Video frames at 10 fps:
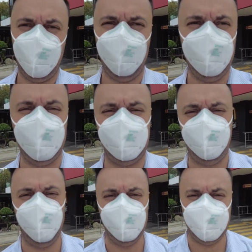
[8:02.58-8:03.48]
so we just
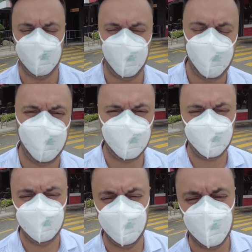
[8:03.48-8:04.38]
finished at
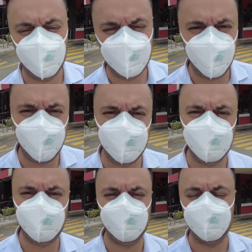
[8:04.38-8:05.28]
Mickey
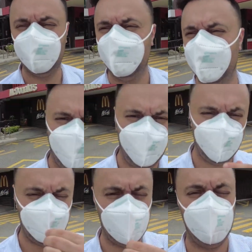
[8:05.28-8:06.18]
D's,
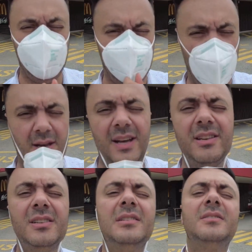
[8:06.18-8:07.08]
headed to
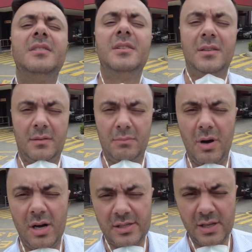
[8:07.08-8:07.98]
another
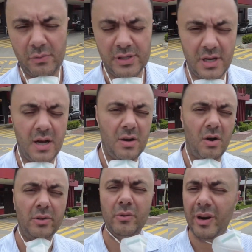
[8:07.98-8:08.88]
mosque that we saw
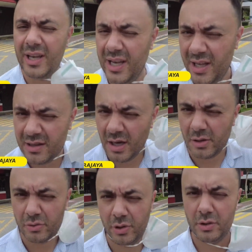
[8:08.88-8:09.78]
on the way in that
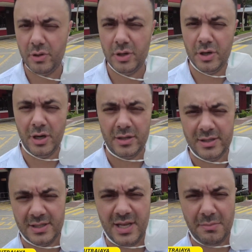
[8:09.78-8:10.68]
looked really, really good.
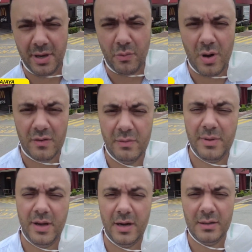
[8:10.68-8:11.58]
It's a ten minute walk
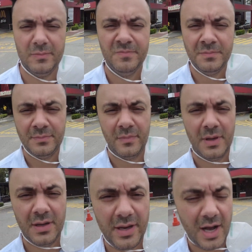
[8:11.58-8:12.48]
from here.
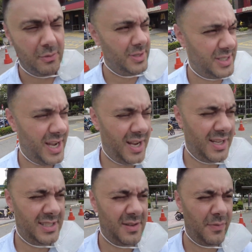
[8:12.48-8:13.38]
Now, I would
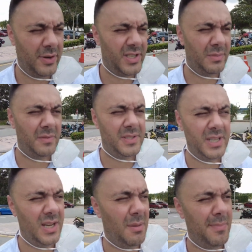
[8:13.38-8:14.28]
say it's the first time I've
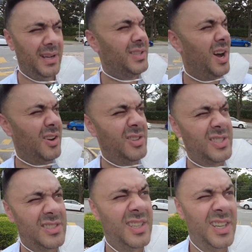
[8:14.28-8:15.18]
seen a
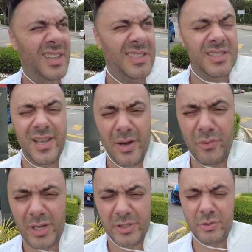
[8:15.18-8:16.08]
McDonald's say
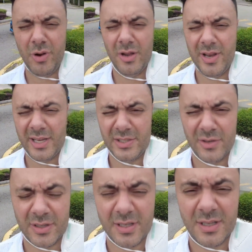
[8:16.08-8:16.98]
restaurant next to it.